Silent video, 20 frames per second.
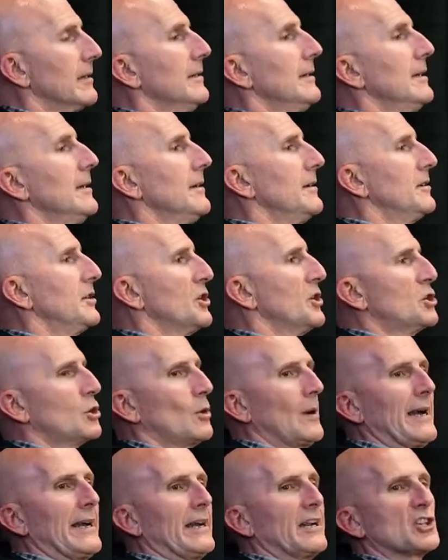to
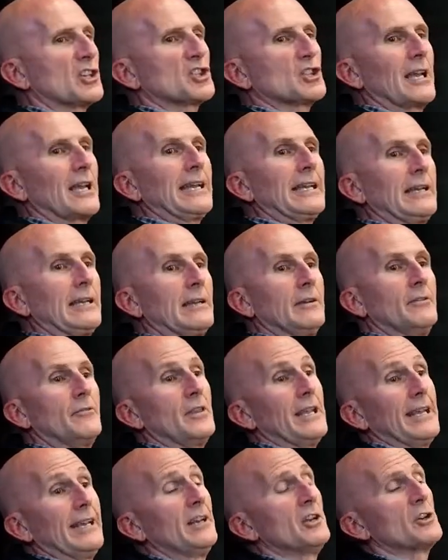try to save
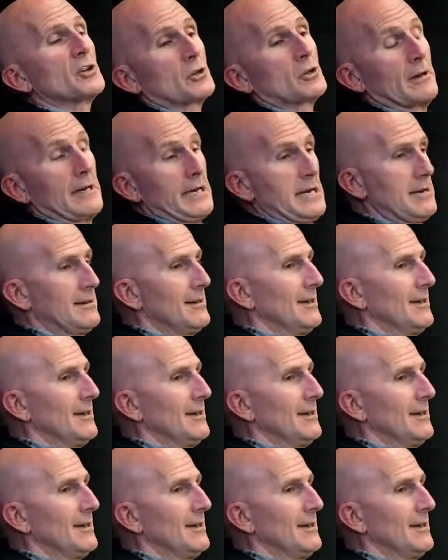the industry.